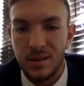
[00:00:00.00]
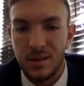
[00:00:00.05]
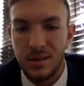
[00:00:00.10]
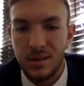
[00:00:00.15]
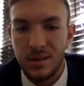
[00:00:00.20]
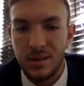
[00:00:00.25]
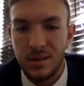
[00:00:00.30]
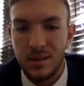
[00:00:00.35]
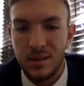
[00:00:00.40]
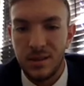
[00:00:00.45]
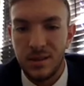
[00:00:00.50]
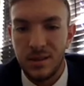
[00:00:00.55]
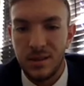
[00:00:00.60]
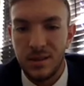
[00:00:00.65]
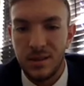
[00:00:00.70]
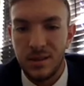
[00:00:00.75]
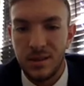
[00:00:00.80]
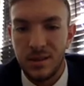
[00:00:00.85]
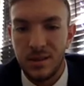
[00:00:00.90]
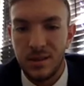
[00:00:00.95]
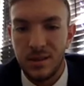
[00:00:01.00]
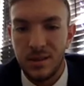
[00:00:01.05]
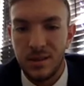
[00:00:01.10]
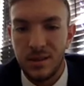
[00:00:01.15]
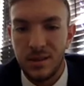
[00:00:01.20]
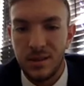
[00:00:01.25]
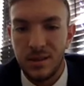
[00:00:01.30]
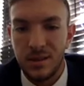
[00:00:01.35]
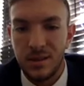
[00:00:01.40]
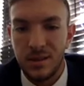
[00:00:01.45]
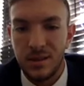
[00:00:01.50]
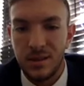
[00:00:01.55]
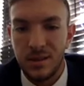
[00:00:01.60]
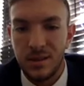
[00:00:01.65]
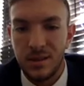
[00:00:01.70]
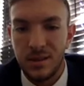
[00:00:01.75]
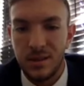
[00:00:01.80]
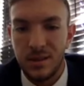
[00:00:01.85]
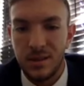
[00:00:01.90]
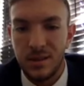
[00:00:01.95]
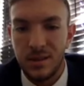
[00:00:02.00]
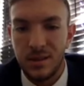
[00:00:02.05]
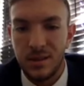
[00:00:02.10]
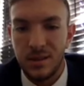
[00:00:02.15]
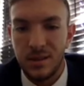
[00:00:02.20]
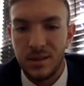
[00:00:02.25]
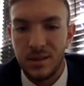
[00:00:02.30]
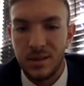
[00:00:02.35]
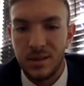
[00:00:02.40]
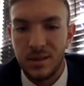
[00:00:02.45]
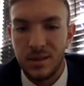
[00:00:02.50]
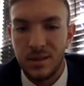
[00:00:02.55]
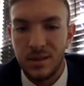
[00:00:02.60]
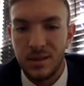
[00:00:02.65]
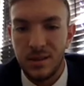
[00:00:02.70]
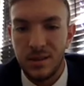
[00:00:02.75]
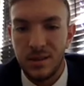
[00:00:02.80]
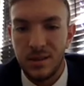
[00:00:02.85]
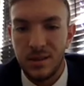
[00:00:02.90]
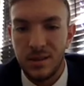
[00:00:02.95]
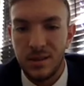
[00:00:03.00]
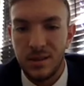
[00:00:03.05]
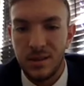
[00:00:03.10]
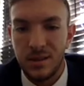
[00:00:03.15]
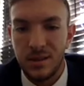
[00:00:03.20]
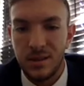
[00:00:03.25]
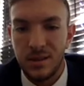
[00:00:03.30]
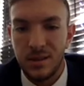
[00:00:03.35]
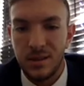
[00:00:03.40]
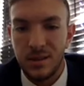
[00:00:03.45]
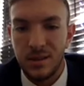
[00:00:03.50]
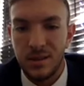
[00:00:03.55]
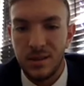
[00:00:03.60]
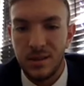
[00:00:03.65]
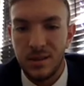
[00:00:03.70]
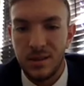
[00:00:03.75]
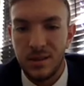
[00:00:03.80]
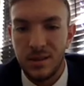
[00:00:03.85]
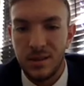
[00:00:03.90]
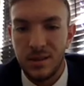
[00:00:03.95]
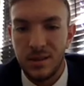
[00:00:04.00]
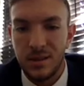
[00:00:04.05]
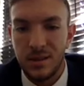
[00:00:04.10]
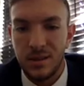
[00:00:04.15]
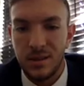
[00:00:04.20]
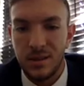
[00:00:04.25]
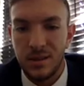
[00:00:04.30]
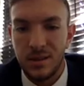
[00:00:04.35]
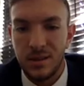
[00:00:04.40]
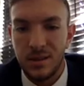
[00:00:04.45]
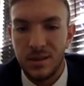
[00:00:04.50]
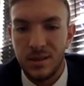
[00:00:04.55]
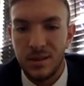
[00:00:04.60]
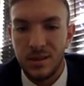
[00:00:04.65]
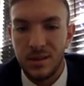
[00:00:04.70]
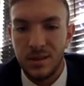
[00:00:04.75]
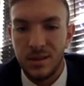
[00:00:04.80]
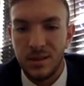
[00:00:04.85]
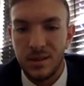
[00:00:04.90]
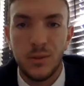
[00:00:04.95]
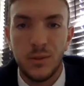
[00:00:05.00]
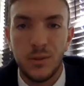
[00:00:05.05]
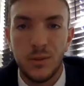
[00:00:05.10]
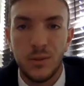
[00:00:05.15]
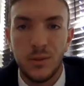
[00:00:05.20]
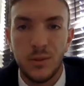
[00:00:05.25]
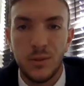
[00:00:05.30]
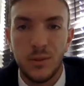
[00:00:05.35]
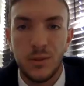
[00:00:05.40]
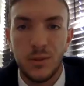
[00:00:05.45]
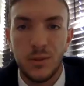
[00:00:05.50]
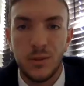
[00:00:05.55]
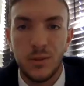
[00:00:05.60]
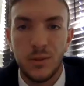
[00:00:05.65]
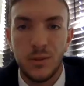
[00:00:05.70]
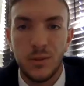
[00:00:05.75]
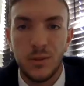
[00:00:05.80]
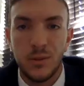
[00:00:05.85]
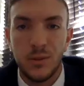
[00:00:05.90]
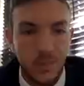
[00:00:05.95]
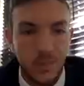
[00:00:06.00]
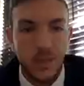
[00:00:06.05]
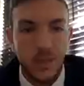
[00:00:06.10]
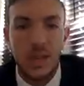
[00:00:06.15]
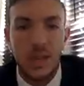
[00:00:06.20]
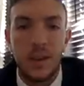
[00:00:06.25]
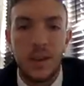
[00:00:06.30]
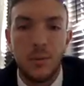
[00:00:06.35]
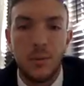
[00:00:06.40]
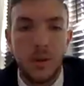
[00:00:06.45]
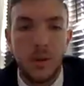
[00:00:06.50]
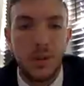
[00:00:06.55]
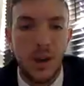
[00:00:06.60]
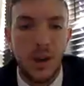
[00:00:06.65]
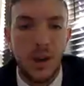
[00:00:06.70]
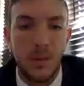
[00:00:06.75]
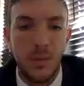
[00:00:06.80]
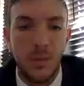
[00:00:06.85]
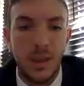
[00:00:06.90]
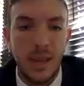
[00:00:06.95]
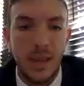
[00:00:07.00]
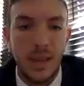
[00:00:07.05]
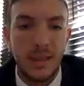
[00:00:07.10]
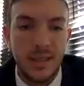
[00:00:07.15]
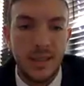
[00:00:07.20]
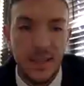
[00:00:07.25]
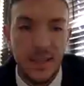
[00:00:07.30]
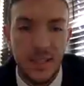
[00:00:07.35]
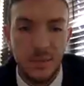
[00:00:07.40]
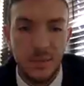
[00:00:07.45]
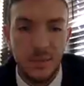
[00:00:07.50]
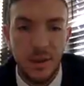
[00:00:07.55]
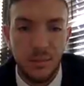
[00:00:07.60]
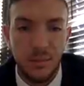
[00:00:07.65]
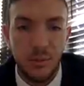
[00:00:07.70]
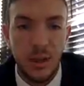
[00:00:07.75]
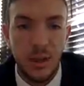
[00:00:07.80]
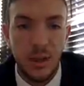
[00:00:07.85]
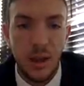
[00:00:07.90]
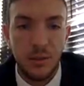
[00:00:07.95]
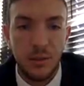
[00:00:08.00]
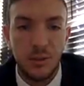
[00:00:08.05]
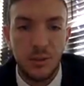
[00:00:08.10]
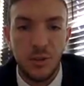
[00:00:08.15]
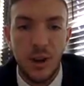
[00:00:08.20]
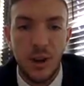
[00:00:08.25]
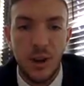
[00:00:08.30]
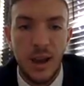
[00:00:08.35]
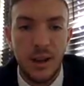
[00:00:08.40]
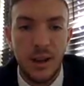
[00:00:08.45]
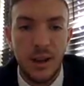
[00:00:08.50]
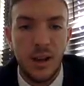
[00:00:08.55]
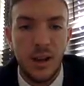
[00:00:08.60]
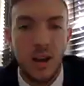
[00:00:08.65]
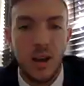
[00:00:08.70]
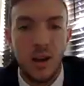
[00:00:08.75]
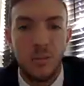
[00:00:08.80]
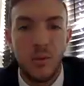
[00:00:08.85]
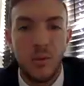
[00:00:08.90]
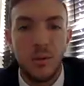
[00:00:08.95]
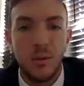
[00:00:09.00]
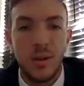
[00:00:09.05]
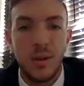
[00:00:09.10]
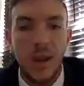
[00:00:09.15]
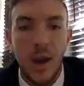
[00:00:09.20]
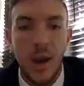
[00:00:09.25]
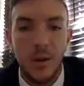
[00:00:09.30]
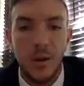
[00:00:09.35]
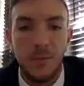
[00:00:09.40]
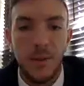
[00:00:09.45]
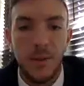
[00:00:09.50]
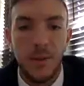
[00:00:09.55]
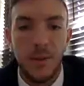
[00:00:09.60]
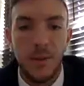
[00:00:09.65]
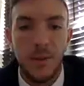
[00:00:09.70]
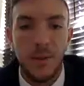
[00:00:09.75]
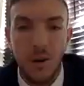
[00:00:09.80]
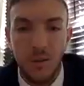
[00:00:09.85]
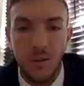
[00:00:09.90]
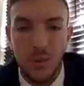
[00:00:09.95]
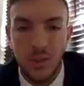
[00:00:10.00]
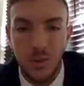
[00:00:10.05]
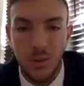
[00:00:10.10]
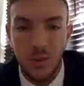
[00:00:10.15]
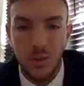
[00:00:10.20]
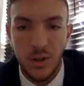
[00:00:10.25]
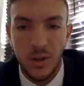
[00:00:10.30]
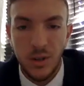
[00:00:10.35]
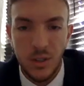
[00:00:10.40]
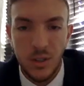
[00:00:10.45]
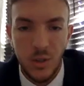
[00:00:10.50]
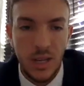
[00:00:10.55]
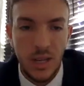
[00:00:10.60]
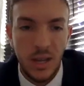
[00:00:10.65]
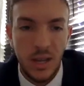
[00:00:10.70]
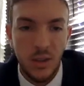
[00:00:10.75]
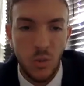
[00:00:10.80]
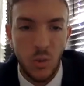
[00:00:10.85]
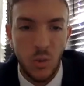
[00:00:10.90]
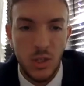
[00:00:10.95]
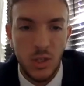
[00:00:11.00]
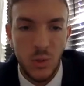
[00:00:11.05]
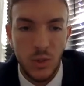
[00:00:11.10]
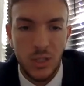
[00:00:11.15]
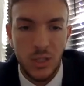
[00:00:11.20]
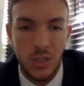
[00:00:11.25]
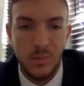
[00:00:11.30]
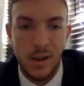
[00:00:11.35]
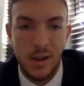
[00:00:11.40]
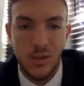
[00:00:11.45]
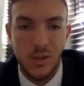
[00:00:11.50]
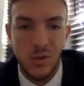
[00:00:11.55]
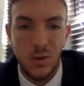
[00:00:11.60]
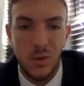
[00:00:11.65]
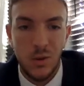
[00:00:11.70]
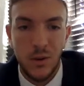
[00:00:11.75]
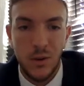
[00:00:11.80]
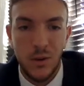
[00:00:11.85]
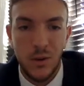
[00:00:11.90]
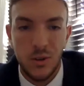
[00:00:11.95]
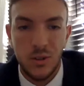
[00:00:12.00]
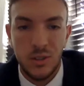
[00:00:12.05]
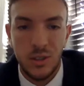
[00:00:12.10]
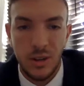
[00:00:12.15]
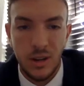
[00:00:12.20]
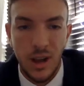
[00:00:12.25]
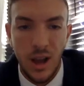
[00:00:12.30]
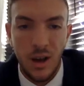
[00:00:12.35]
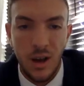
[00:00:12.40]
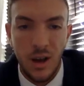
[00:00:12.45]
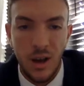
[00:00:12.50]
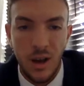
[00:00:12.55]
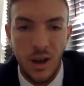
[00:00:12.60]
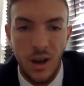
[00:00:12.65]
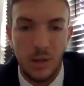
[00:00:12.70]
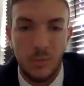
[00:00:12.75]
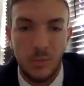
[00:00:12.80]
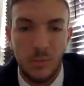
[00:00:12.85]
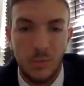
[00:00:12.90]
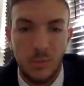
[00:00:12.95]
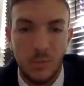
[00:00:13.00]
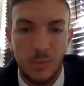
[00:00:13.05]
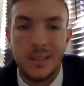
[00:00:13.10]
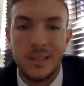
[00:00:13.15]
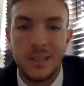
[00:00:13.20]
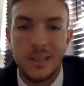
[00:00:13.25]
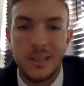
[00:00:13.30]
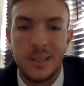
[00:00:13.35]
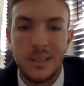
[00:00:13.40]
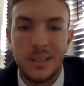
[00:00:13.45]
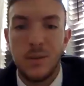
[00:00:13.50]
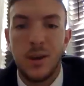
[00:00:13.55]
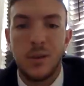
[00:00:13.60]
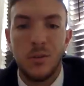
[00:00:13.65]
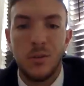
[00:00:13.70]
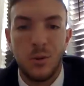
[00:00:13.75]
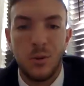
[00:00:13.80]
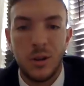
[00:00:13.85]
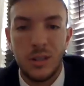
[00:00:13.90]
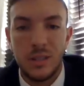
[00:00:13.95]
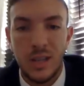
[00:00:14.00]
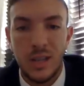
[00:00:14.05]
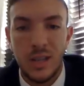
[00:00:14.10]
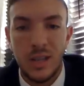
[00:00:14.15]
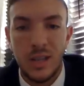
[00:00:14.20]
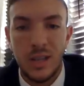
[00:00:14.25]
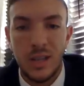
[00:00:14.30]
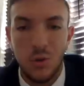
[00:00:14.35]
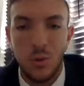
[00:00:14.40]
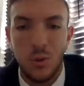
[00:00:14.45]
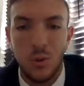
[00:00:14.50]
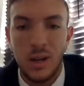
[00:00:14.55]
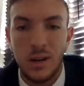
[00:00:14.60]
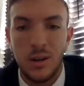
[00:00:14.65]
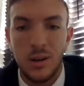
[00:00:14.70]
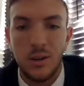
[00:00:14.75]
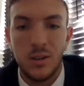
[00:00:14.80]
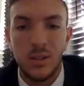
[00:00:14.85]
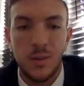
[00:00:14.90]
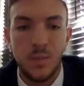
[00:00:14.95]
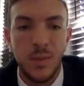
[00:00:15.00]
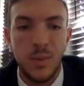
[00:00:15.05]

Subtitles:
But yes, that's all the time. Thank you so much to Dean Watts for coming out and giving everyone insights about the pre-health track. We will now invite all the students to attend the What to Expect during your first year of college, led by myself and the other orientation coordinators,